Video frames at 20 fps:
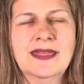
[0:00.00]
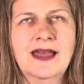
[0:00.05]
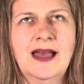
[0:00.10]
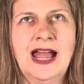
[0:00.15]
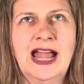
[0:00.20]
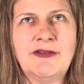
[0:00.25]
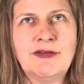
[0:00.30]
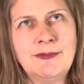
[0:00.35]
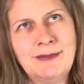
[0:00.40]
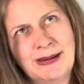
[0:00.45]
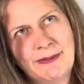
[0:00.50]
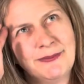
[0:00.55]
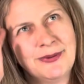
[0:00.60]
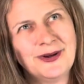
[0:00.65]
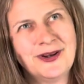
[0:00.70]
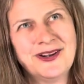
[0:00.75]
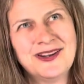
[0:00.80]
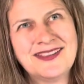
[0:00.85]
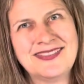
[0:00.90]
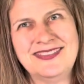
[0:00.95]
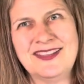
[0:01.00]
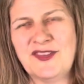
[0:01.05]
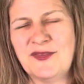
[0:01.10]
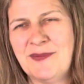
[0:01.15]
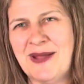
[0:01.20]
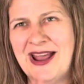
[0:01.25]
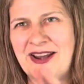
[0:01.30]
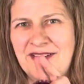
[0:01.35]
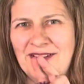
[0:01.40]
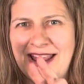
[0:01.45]
I remembered this
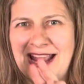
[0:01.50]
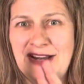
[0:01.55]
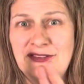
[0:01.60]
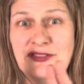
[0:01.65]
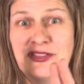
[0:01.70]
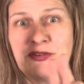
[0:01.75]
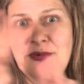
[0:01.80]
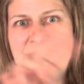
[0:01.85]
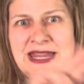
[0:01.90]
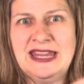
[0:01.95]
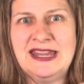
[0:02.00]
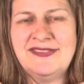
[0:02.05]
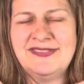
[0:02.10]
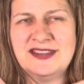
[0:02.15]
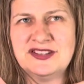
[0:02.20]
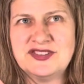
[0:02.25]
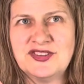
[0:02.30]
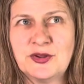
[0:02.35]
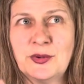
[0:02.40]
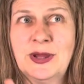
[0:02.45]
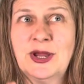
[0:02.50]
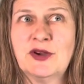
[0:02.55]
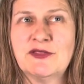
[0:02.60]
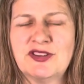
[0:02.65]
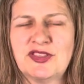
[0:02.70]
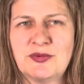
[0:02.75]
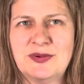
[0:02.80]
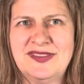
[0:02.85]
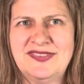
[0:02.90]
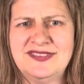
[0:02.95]
pattern had 3 stitches going over
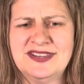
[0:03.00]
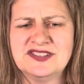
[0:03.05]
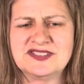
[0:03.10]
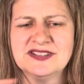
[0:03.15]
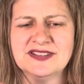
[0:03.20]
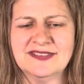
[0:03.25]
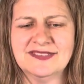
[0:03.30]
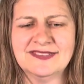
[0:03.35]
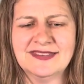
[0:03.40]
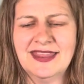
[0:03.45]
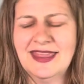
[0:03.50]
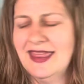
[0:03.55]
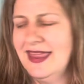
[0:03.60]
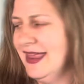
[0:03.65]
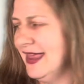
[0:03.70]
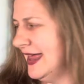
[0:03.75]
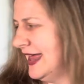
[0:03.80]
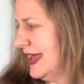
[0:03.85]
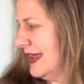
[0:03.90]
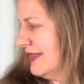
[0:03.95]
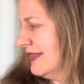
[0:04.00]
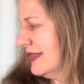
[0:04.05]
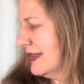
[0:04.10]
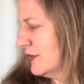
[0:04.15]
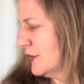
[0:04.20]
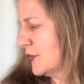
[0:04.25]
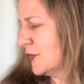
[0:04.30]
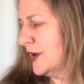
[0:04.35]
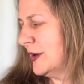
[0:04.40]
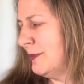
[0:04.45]
3 stitches, and
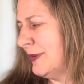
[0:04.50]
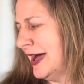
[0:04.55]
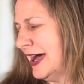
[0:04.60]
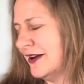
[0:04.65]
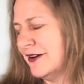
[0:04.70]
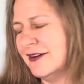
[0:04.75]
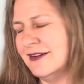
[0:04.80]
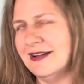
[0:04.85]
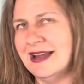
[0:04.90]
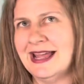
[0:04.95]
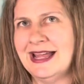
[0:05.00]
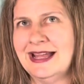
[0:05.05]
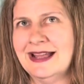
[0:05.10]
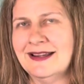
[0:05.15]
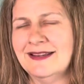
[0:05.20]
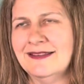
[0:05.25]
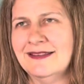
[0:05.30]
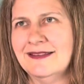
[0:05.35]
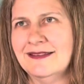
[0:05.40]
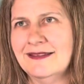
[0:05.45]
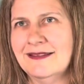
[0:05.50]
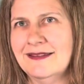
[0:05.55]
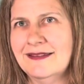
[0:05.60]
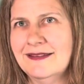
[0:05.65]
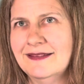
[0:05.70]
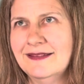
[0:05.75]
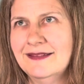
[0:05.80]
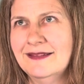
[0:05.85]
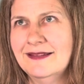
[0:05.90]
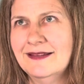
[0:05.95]
this free pattern had,
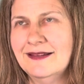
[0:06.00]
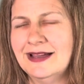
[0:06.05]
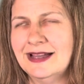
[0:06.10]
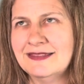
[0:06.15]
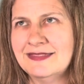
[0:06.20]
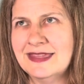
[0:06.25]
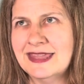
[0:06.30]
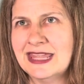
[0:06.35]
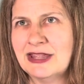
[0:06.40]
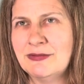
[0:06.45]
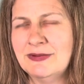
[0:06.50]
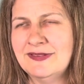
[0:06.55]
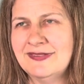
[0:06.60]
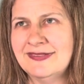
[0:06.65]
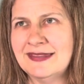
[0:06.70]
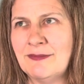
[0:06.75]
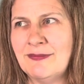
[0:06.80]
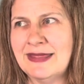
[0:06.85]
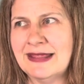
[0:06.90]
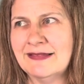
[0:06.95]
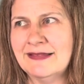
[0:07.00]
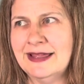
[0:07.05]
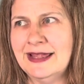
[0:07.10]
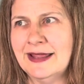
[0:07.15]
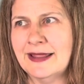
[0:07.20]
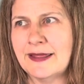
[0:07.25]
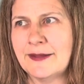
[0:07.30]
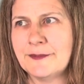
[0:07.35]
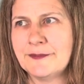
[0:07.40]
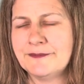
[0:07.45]
I think it was something like